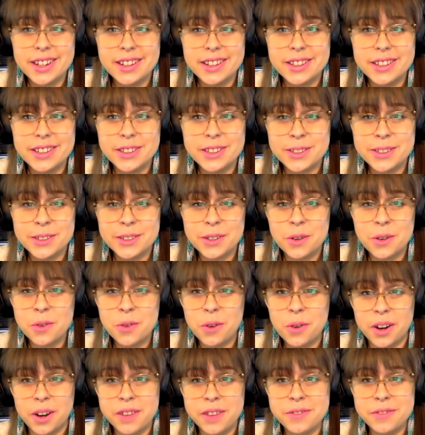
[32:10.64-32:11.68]
so
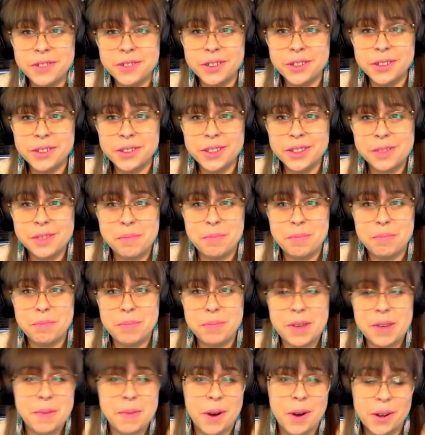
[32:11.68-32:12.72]
grateful to
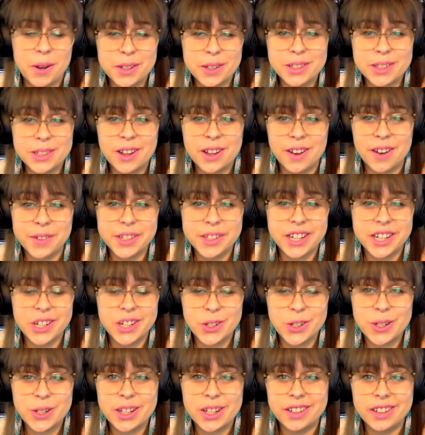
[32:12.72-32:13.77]
be a part of this
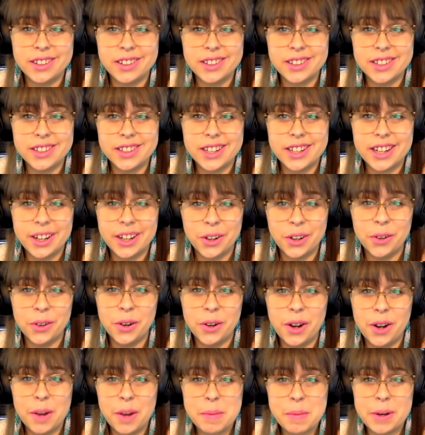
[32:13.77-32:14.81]
conversation and
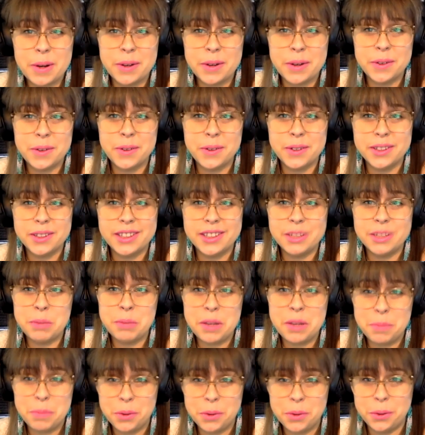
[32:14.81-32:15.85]
hear about these
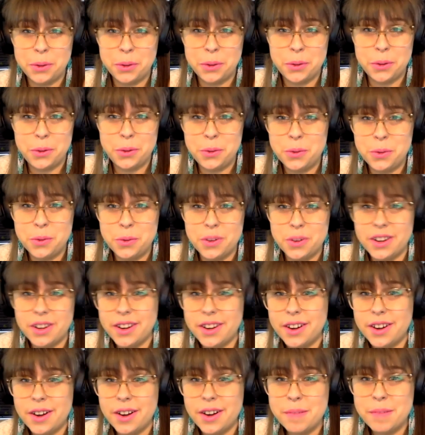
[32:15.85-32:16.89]
people who
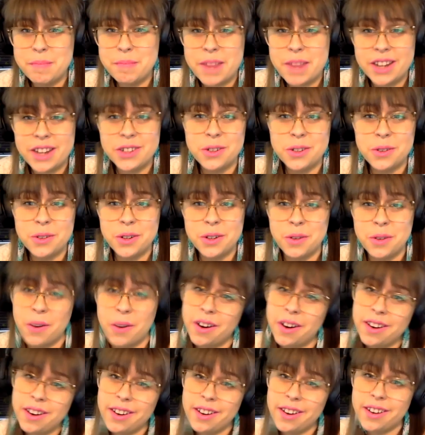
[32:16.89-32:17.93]
made you who you
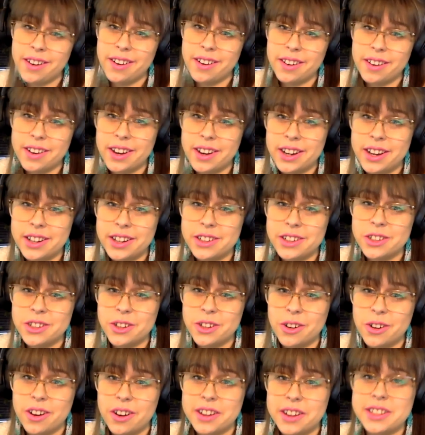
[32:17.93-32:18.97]
are, and
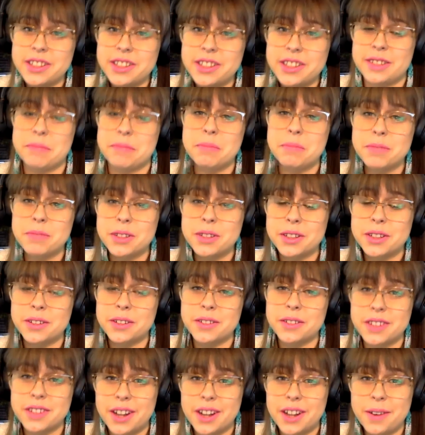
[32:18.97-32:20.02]
you're awesome.
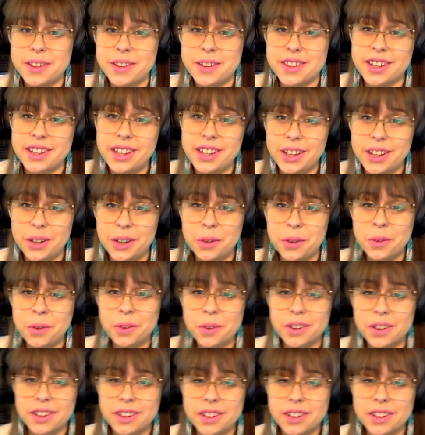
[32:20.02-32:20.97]
So I thank you.